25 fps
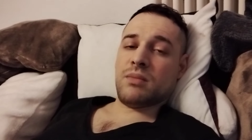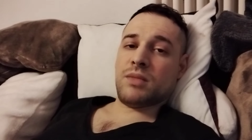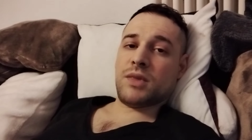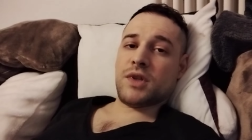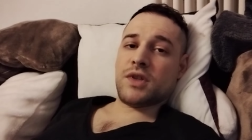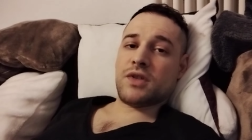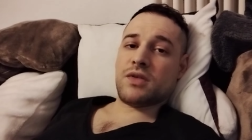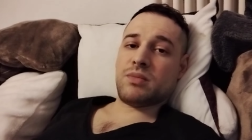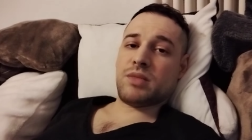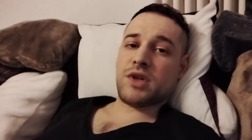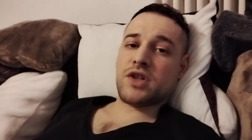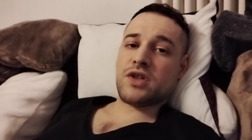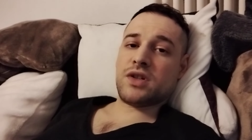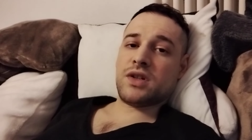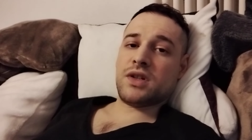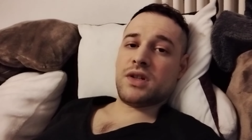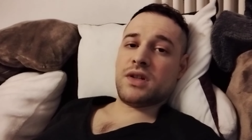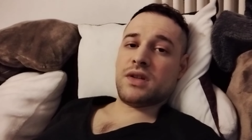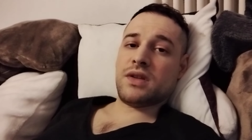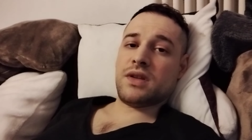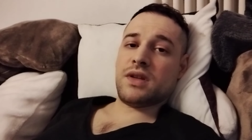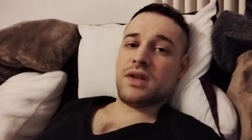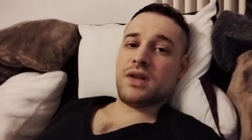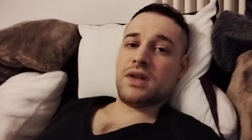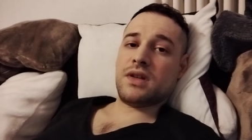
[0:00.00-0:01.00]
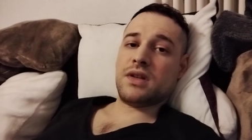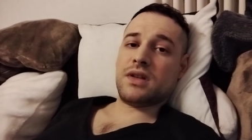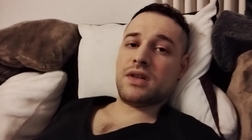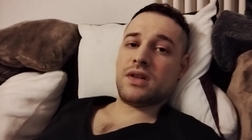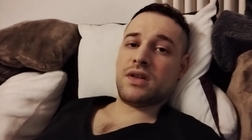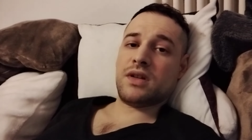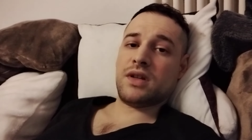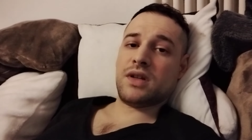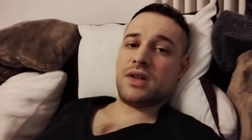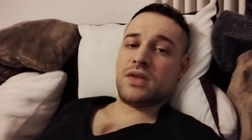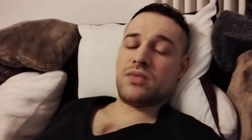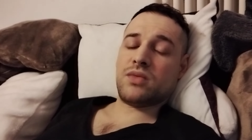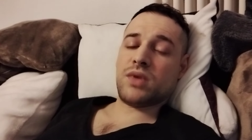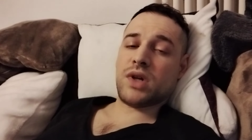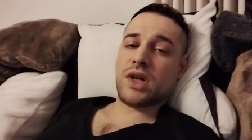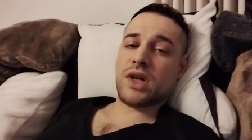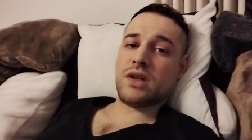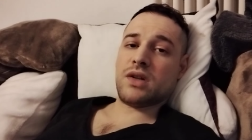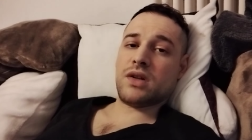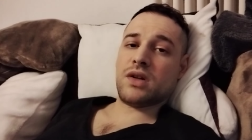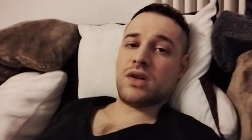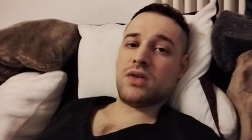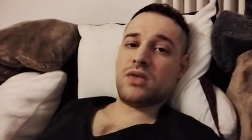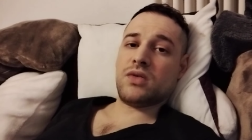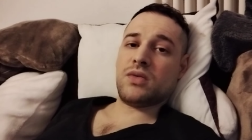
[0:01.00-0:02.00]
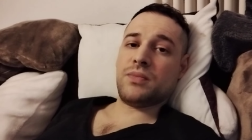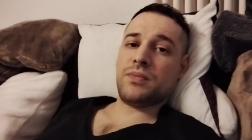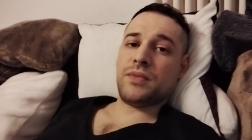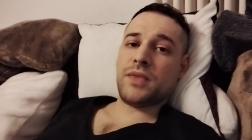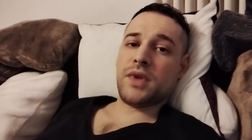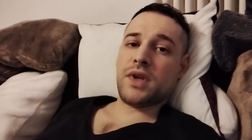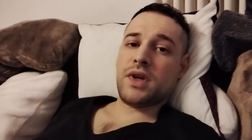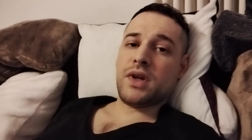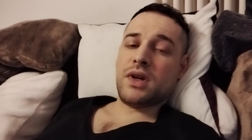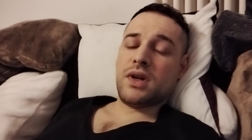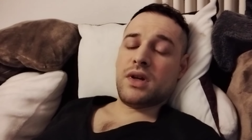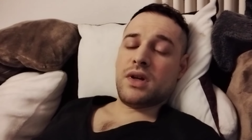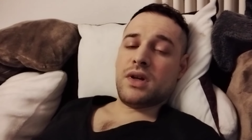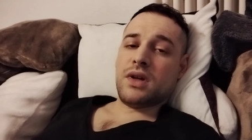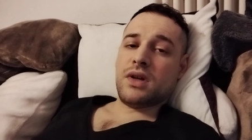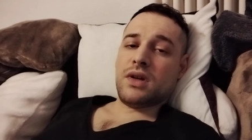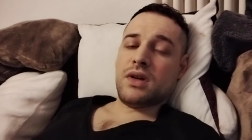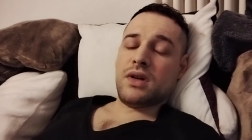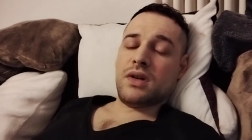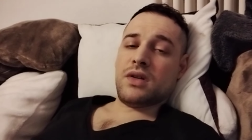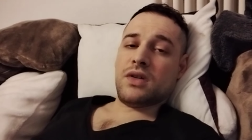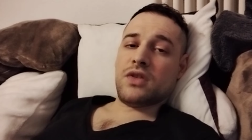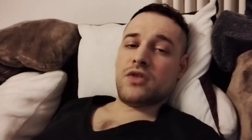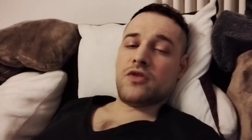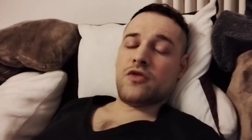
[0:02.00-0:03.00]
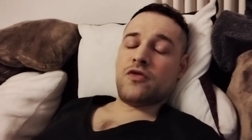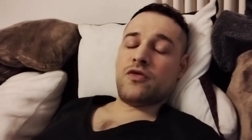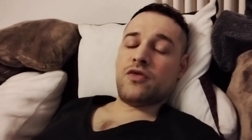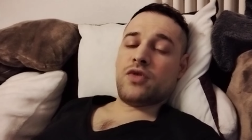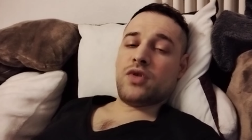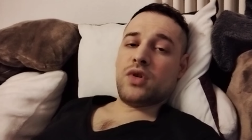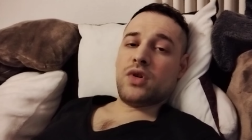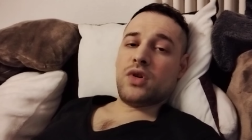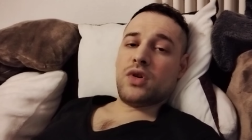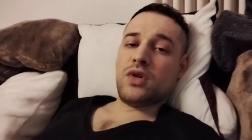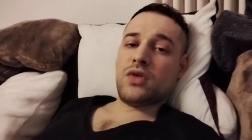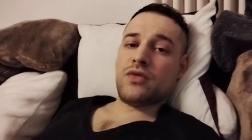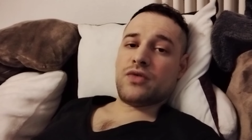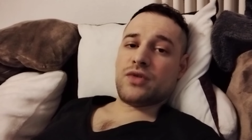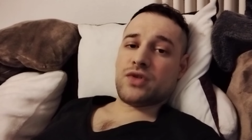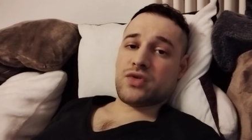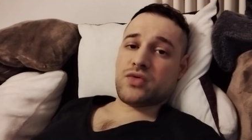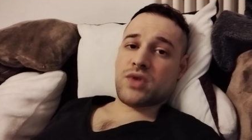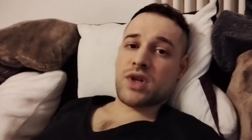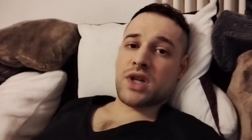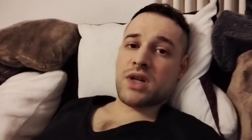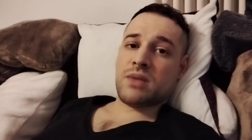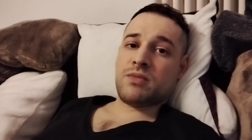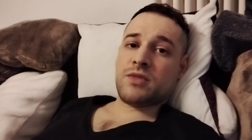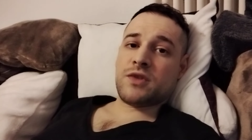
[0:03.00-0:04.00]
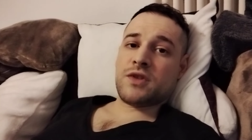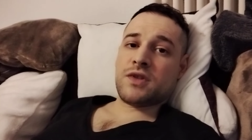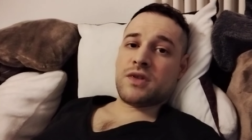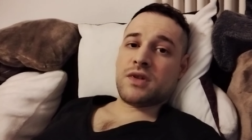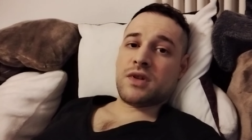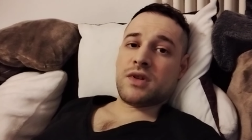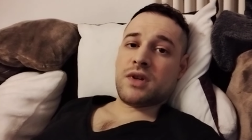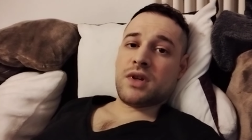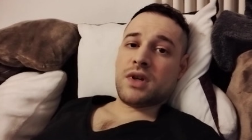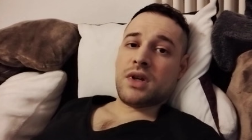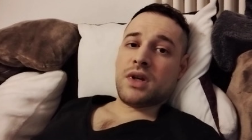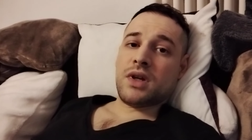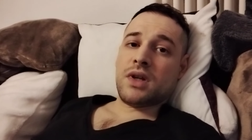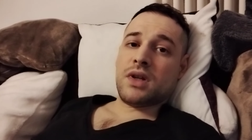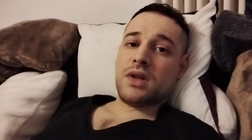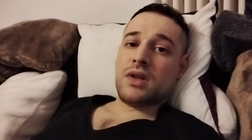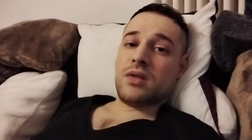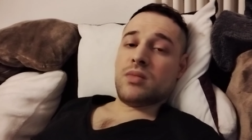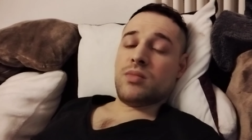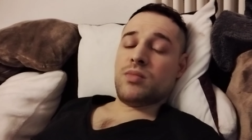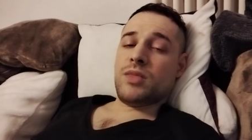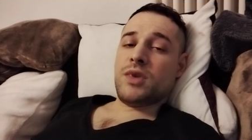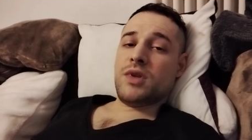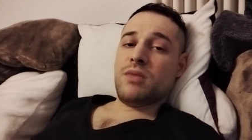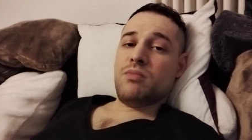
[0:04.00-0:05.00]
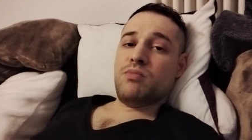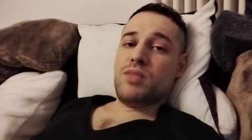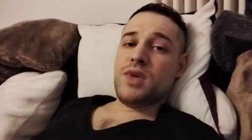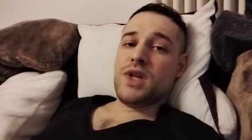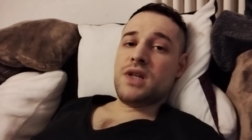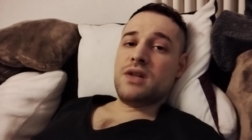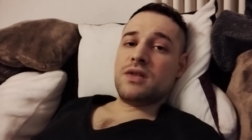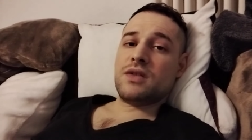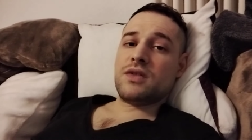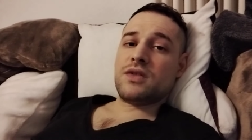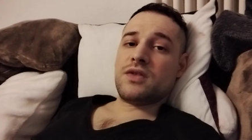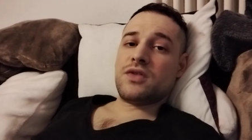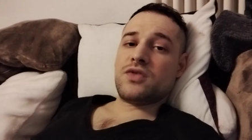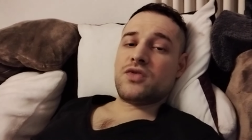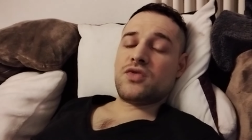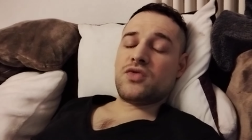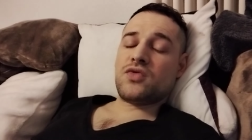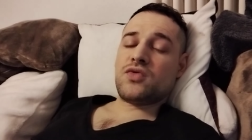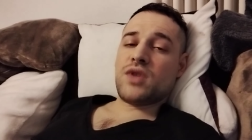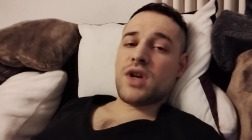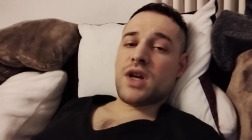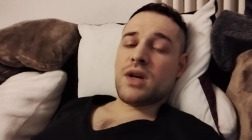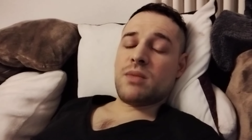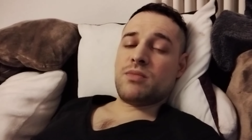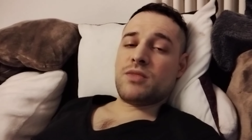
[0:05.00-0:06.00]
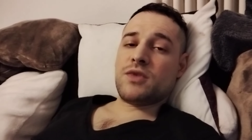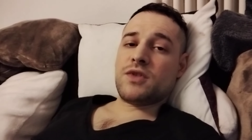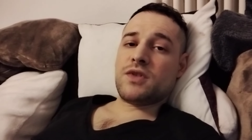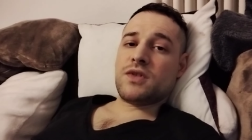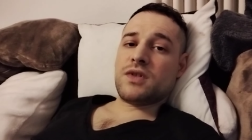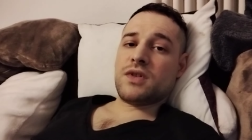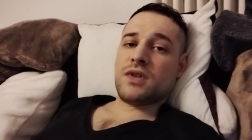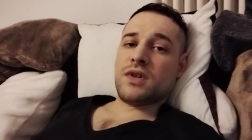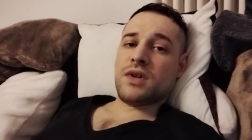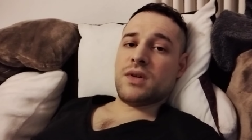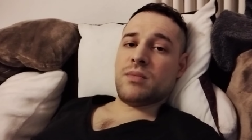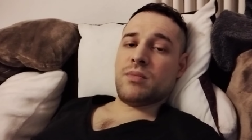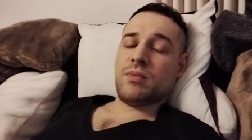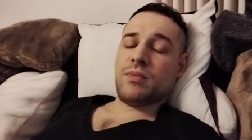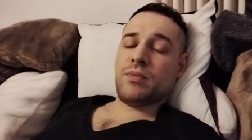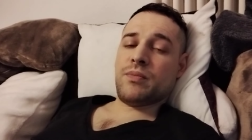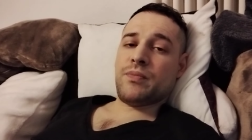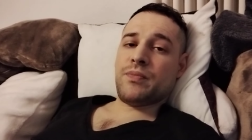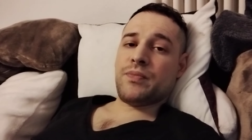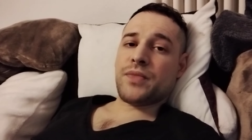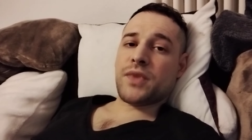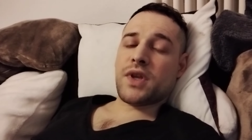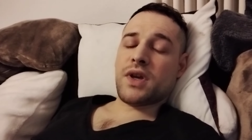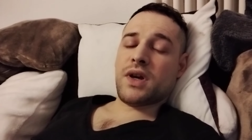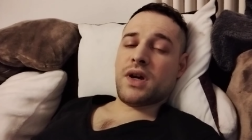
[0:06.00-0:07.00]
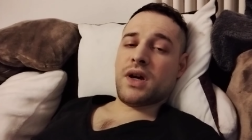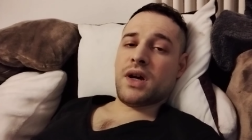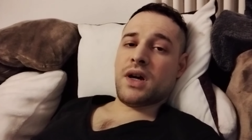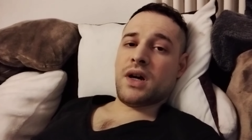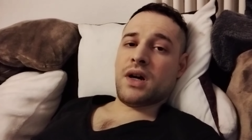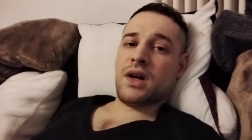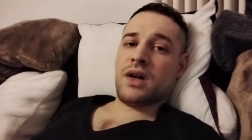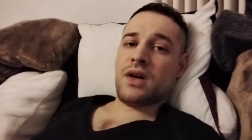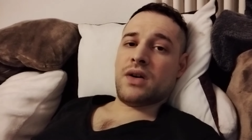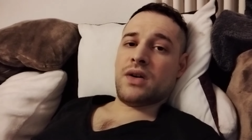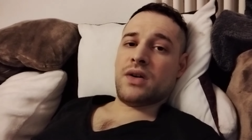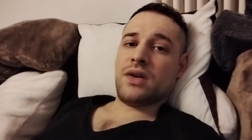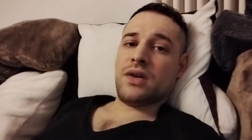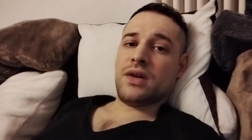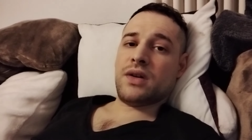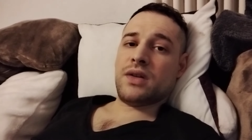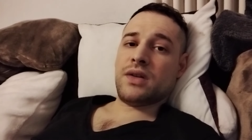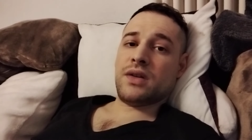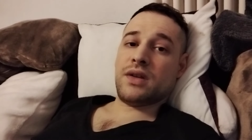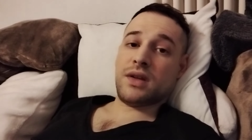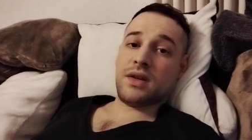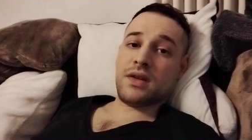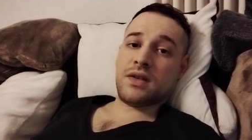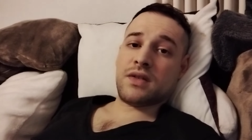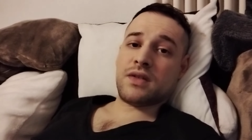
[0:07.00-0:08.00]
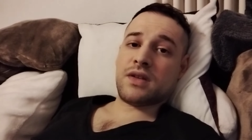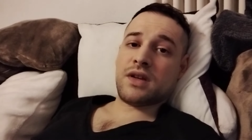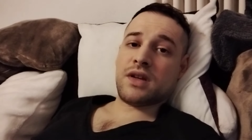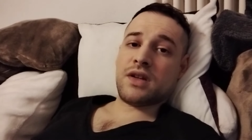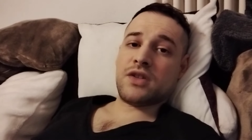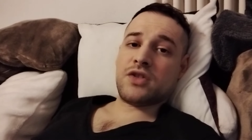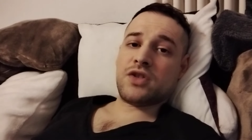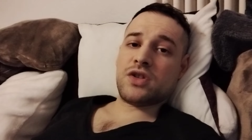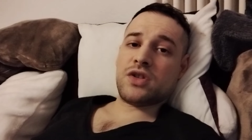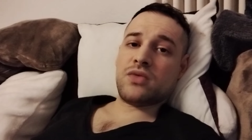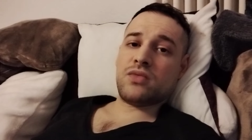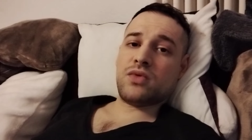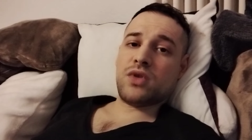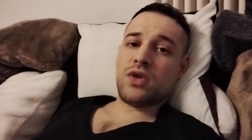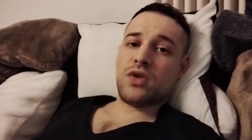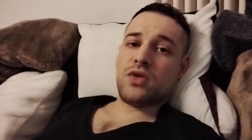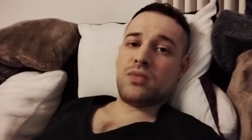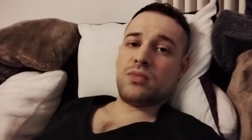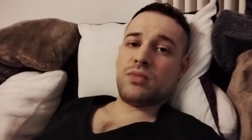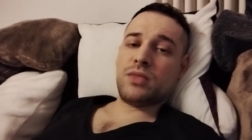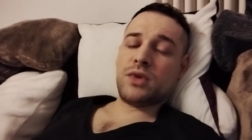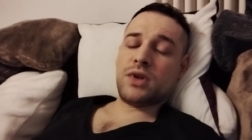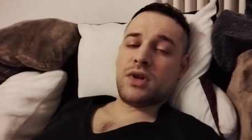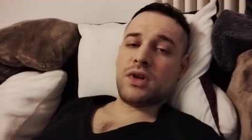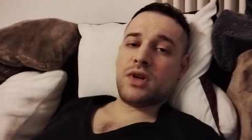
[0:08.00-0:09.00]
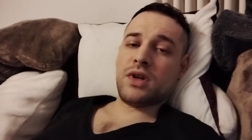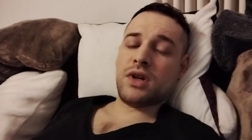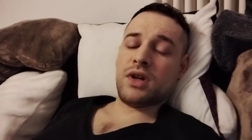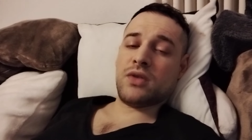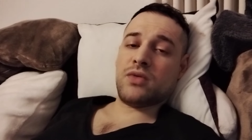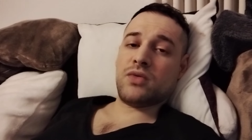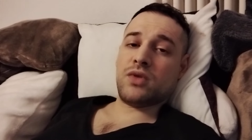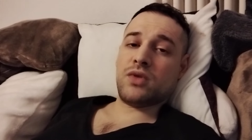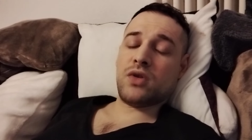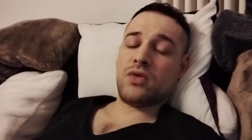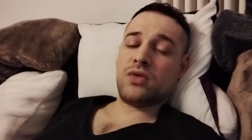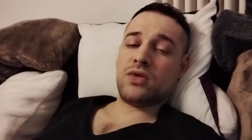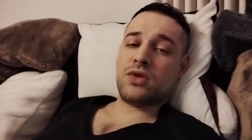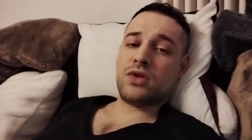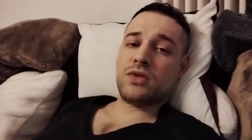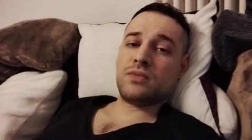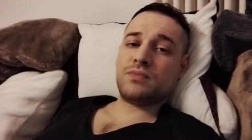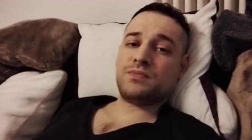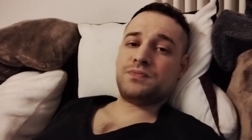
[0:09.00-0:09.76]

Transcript: especially in the internet right now. It is full of traps. The biggest traps are the ascension road,